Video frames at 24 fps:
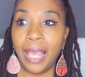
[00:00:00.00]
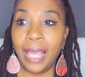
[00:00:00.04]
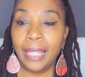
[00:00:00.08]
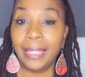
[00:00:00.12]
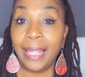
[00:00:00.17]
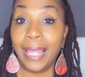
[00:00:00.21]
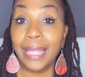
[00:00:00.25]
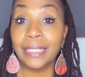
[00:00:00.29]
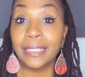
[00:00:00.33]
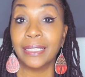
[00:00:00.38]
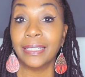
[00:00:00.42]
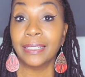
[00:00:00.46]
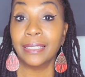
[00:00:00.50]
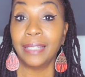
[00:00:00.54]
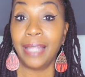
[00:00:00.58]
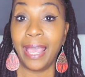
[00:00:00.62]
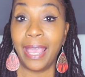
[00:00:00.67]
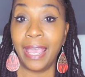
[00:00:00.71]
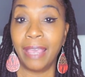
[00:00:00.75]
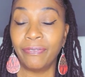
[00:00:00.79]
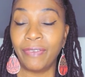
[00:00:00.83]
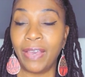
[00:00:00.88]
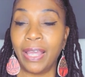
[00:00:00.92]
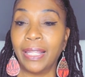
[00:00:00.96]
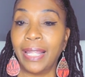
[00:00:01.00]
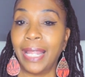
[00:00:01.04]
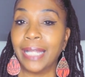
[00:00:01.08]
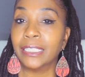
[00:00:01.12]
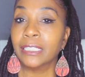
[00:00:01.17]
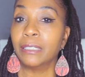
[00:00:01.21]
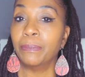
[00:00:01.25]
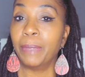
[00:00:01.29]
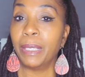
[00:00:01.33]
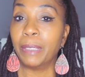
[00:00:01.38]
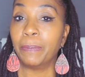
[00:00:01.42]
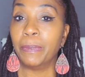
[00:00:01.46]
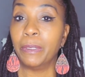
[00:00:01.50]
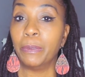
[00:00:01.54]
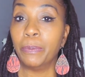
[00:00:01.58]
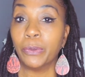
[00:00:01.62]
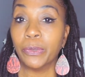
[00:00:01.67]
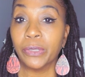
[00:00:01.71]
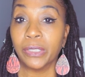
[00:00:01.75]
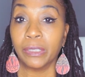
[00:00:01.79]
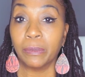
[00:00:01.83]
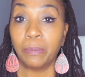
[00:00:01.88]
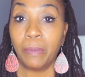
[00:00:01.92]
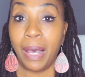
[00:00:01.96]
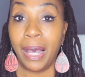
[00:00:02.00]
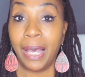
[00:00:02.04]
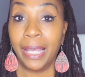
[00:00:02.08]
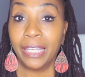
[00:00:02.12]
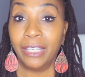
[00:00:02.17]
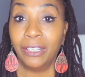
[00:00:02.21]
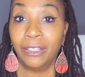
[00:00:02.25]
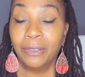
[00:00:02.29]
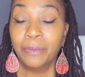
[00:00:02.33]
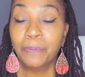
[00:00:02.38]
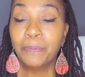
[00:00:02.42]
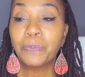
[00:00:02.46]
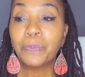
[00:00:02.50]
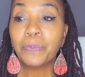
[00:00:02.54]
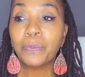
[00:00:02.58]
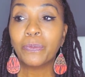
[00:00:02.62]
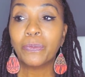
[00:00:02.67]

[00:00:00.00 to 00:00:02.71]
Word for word: I like to laugh. I like to make people smile.